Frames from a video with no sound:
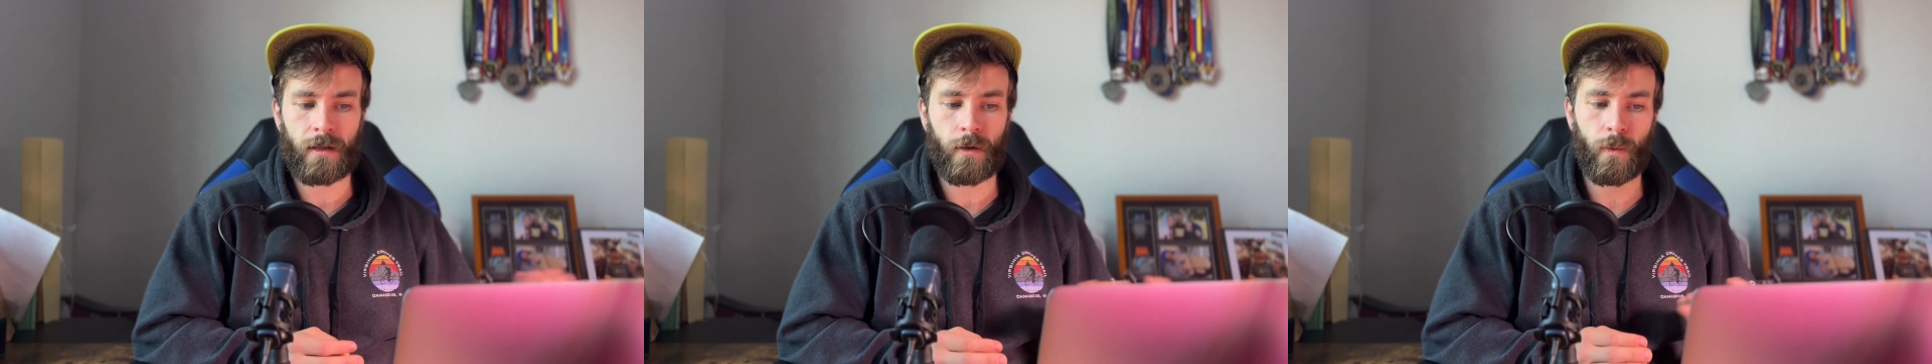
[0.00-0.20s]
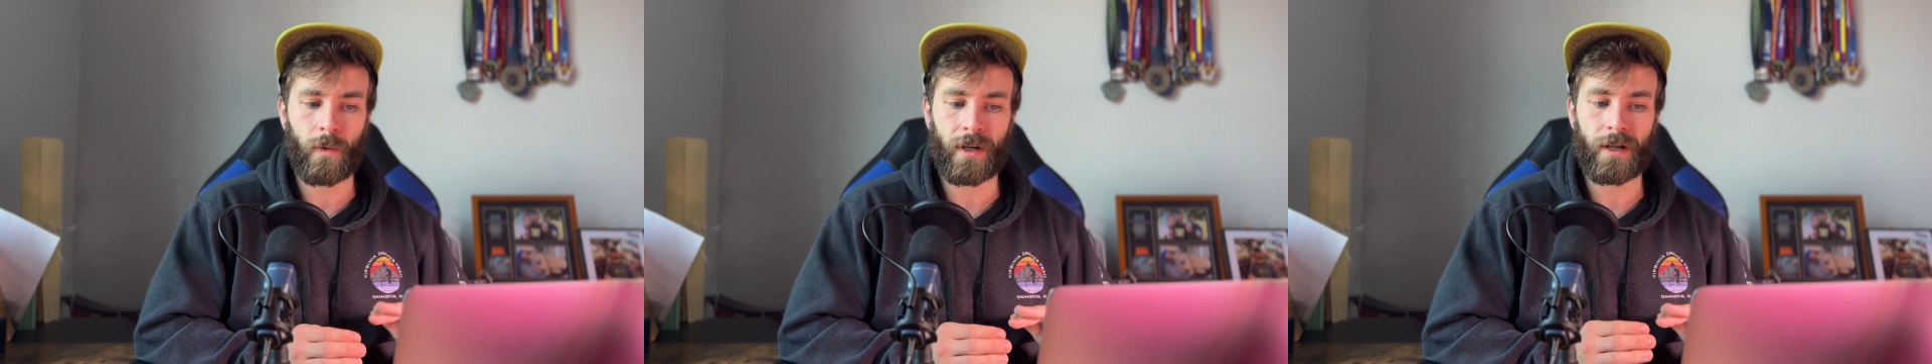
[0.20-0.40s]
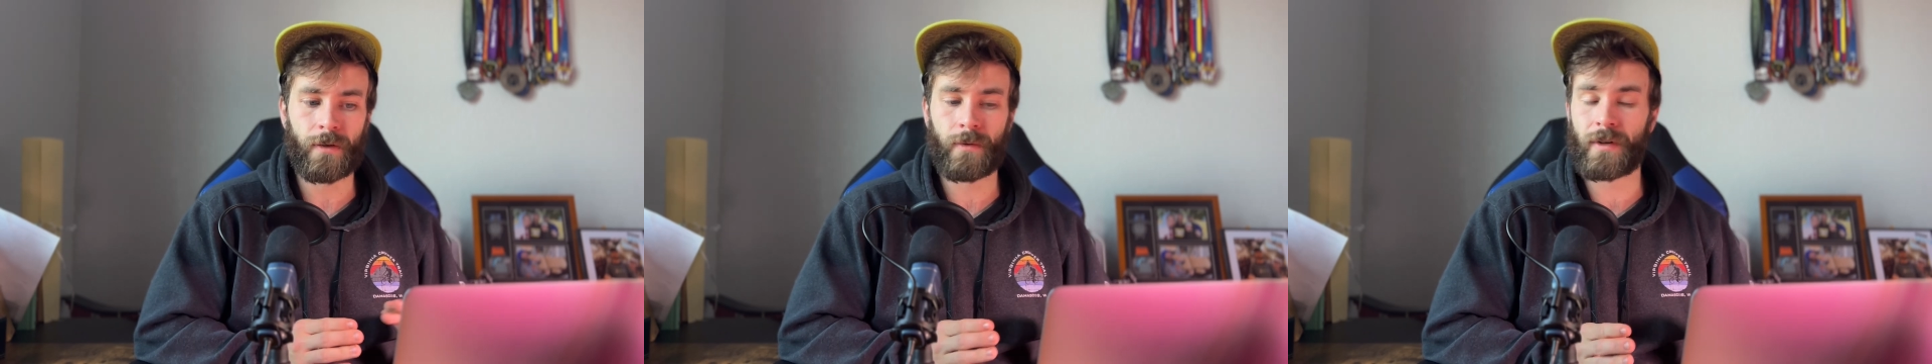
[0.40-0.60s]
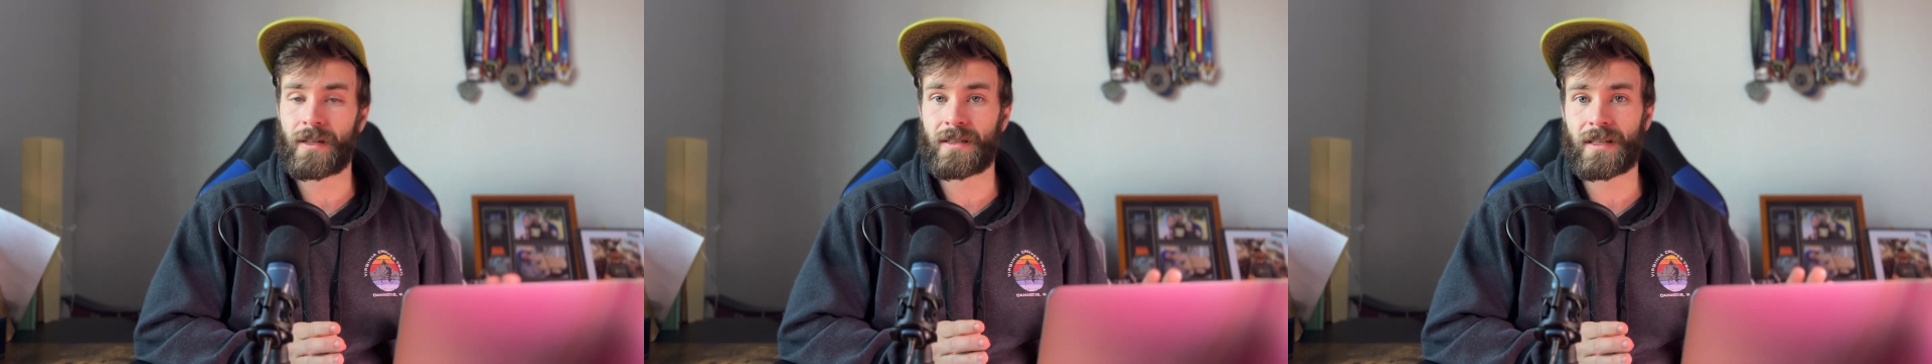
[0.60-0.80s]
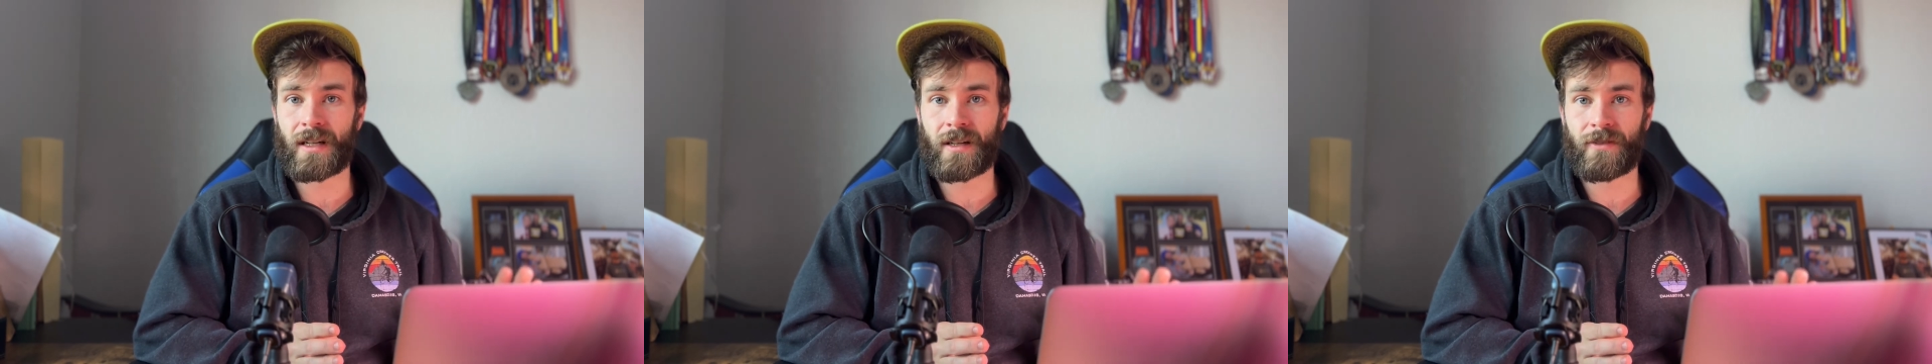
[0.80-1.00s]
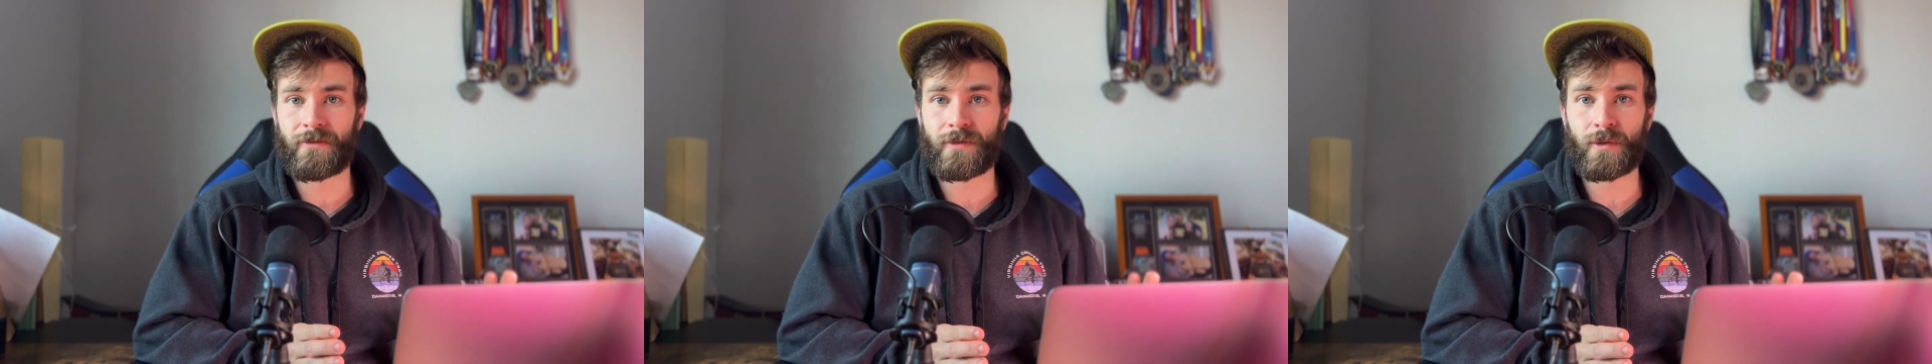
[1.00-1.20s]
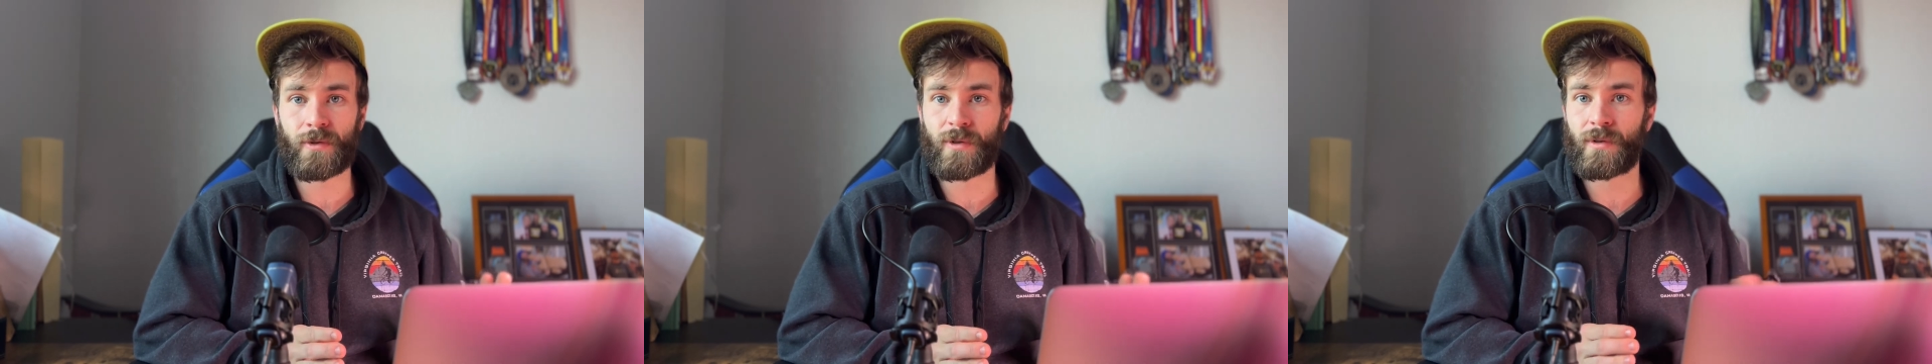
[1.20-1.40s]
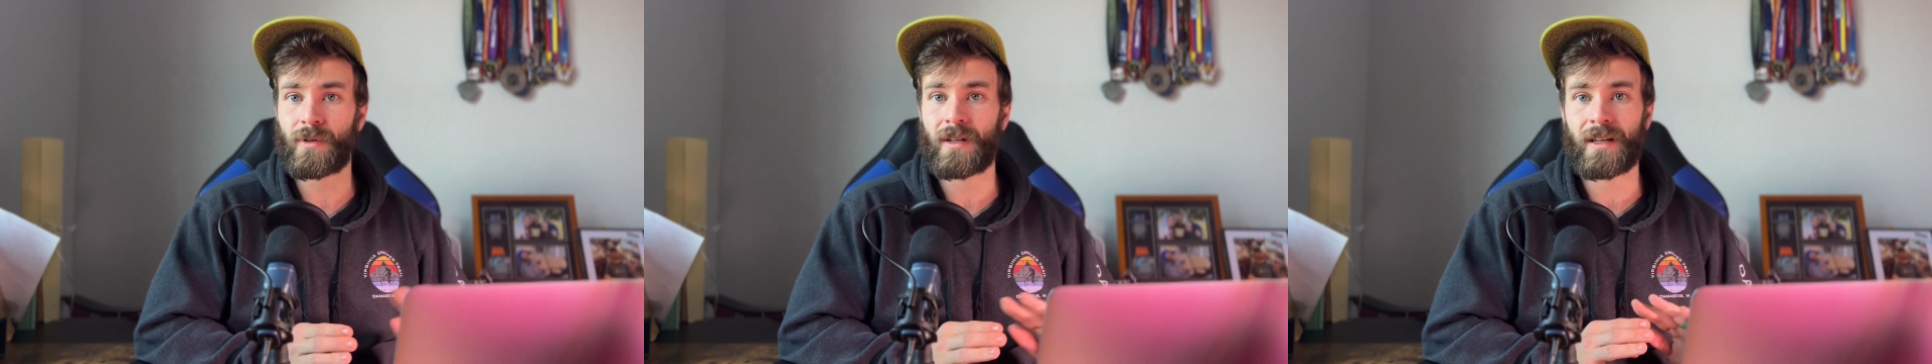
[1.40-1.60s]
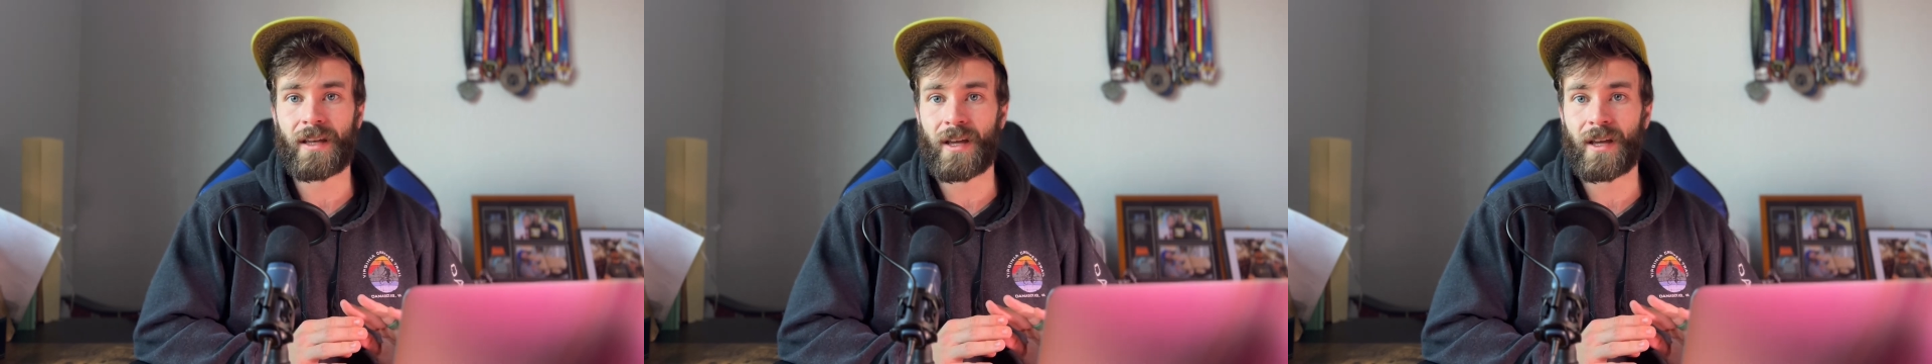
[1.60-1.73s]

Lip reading: When it runs out of fuel,